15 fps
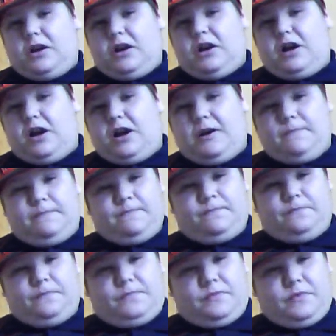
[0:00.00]
I
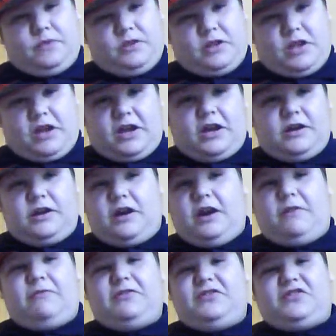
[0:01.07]

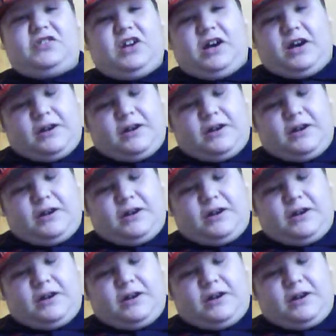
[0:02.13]
was